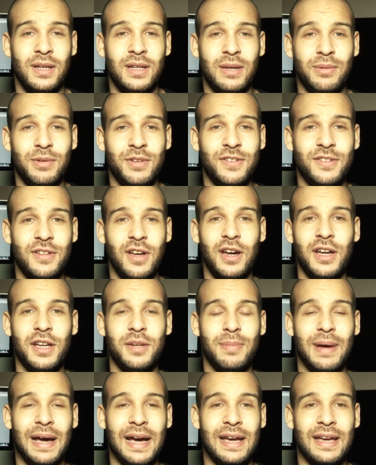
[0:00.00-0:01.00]
Now it
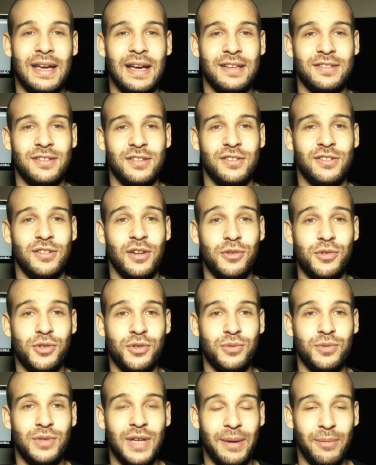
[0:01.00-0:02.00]
started back as a
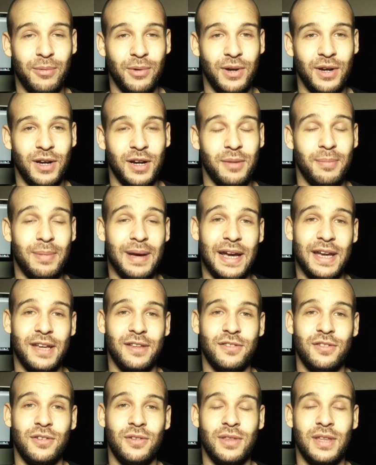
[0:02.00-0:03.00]
social network back
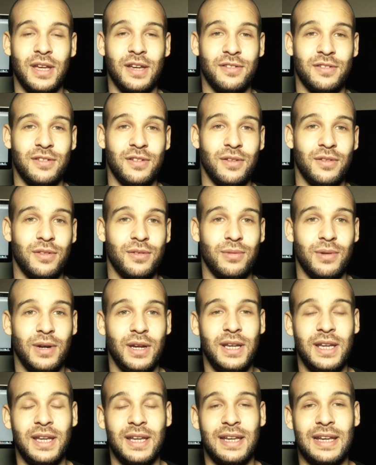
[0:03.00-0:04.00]
in
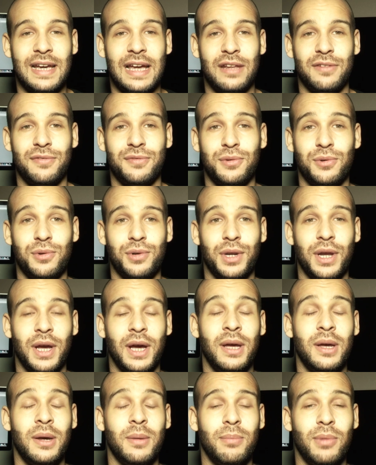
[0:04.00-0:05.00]
2003 in
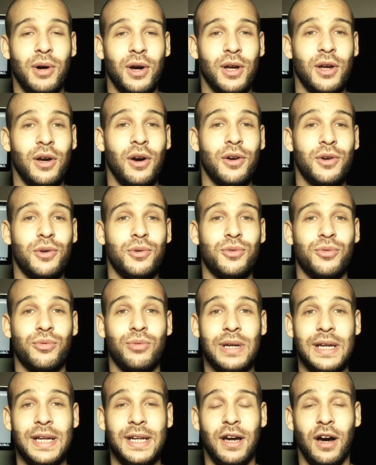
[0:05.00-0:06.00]
California by a guy called
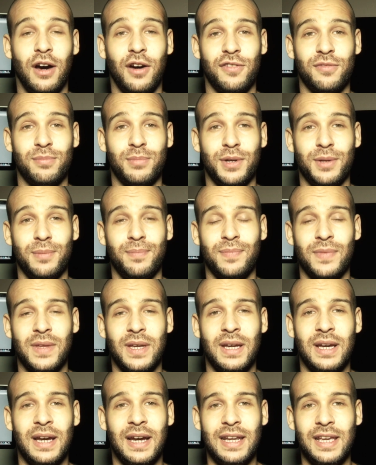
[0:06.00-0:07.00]
Reid Hoffman,
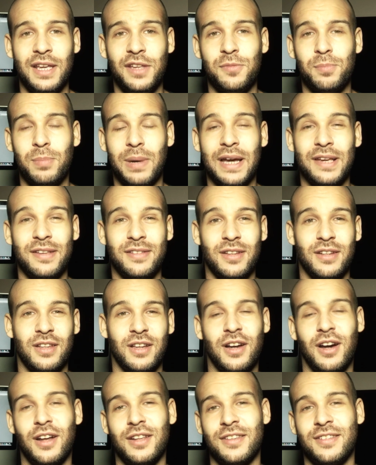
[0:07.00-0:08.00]
and it is based on the
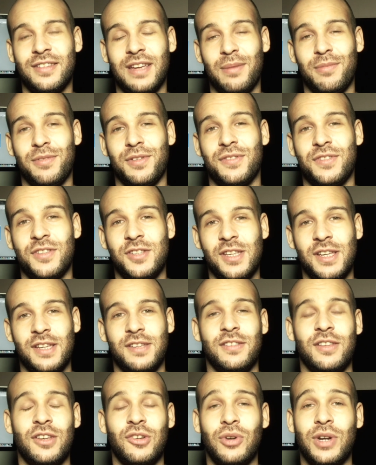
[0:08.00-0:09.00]
concept of
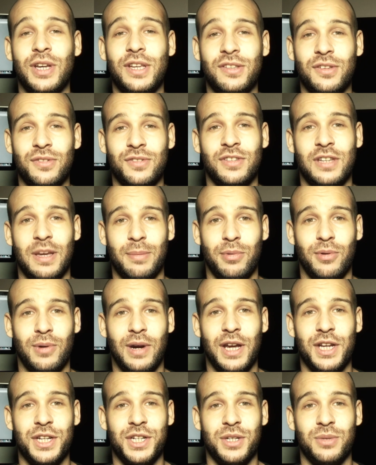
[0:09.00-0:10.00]
6 degrees of
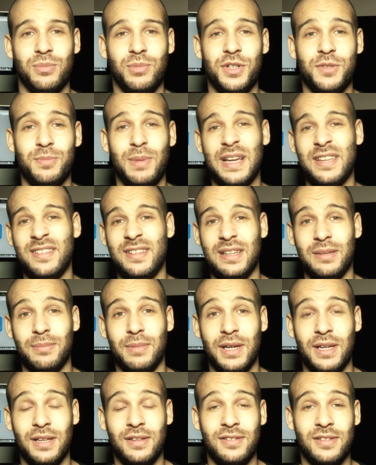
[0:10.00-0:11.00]
separation, which basically
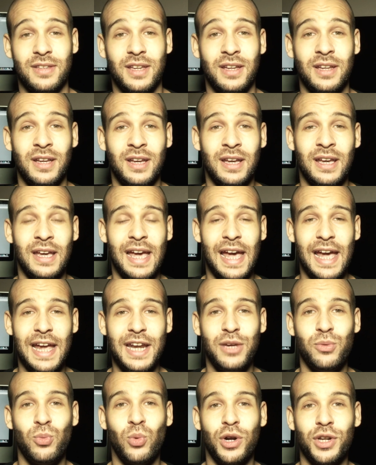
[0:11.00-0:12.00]
means that
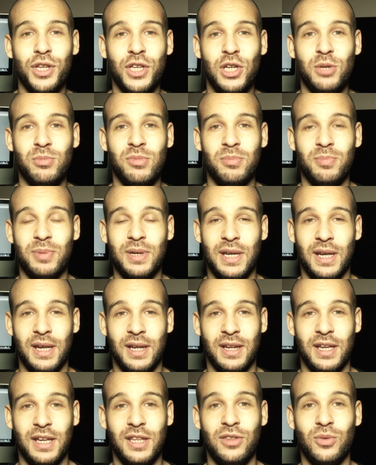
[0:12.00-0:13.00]
any one human
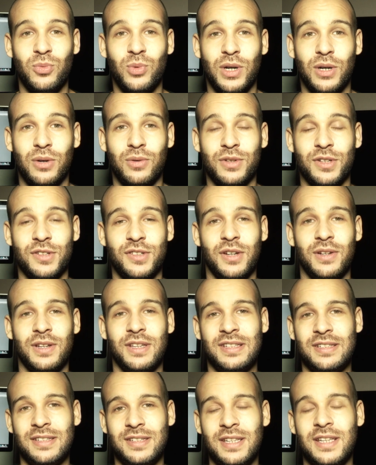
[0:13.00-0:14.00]
being in the world is
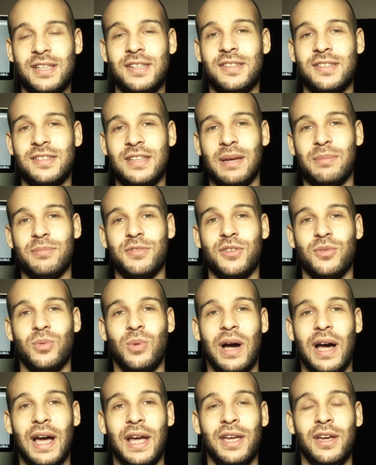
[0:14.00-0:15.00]
only 6 steps
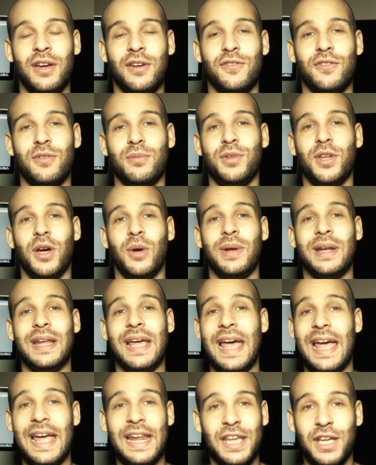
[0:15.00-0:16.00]
away from knowing
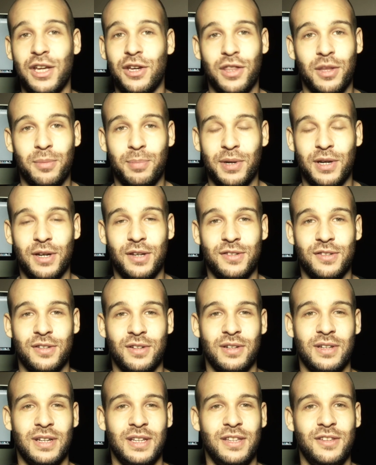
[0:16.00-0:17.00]
any other
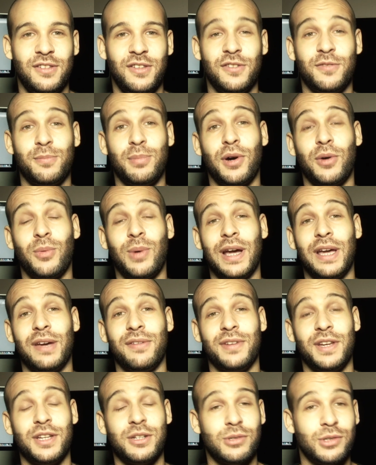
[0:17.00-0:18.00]
person, and this is by way
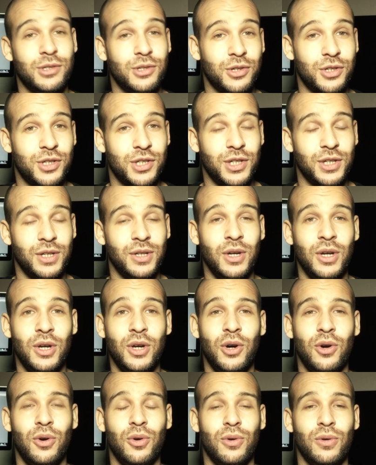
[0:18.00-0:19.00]
of introduction
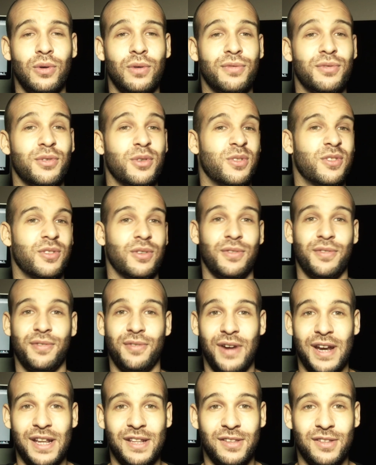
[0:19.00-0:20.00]
or through sort of
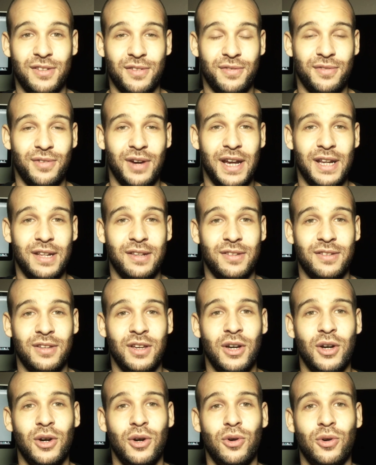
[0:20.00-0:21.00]
friends of friends
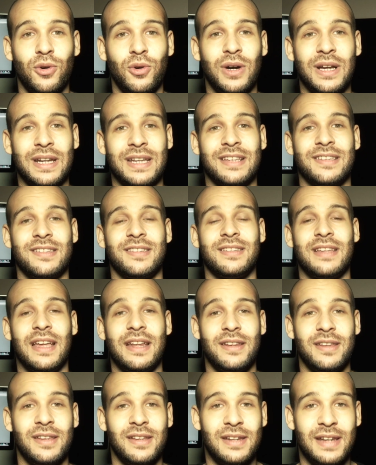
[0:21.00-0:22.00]
or an
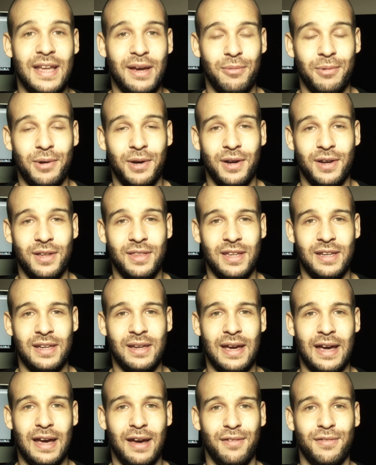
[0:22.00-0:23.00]
extended network that
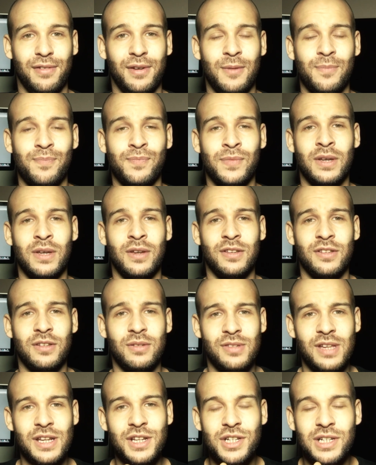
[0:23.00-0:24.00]
you have. So
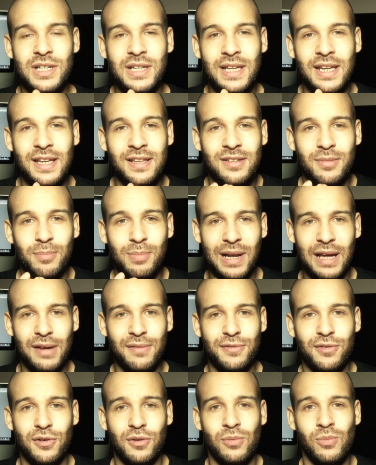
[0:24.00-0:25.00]
essentially it's a
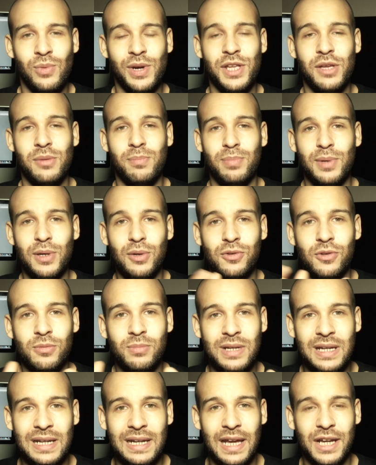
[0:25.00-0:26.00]
platform where you build
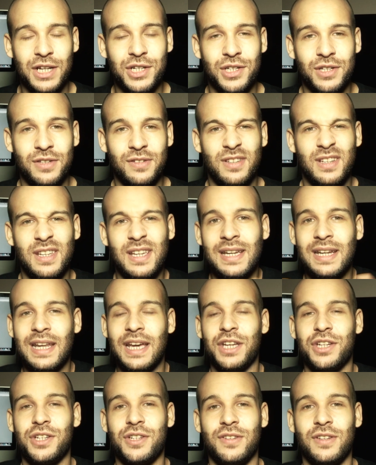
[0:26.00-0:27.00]
up connections, and your
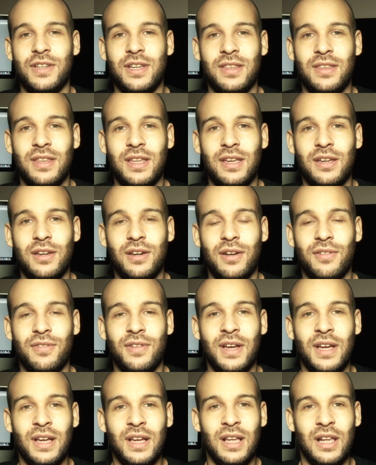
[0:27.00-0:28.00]
connections you could think of
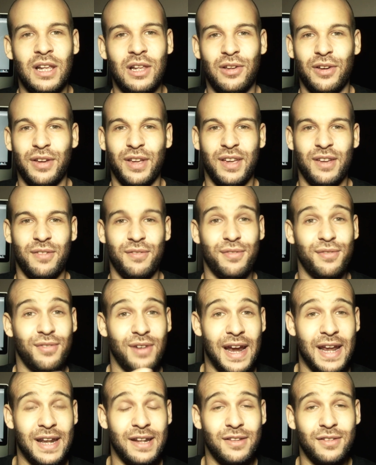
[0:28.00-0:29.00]
like
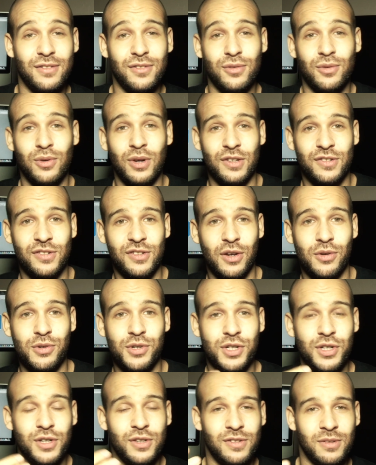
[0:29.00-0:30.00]
friends or
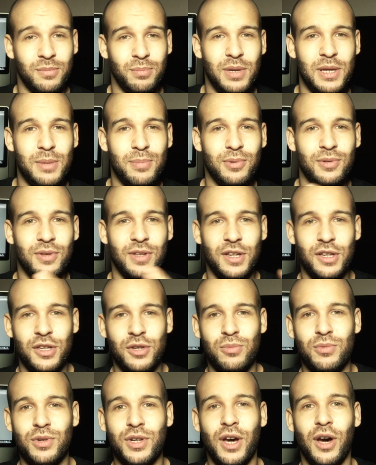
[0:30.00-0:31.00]
associates and people that
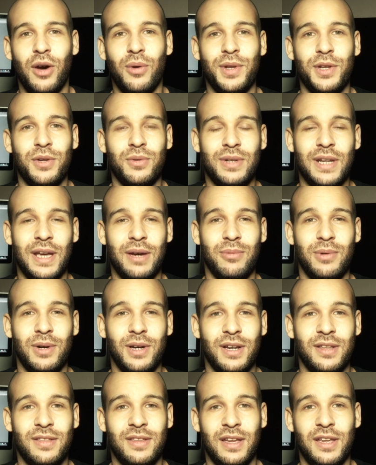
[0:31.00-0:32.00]
you know in your
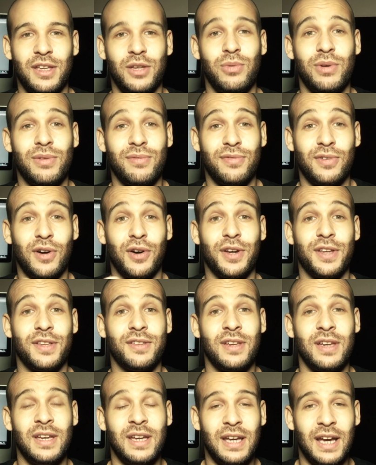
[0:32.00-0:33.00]
network that you
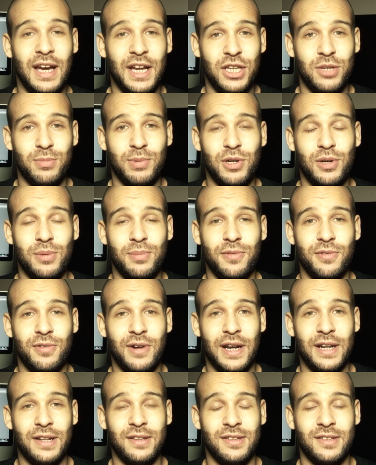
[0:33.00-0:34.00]
invite and you become
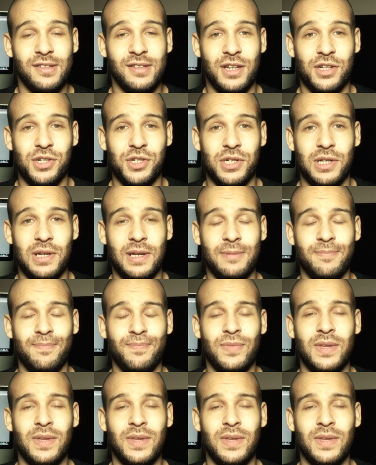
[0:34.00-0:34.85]
friends essentially.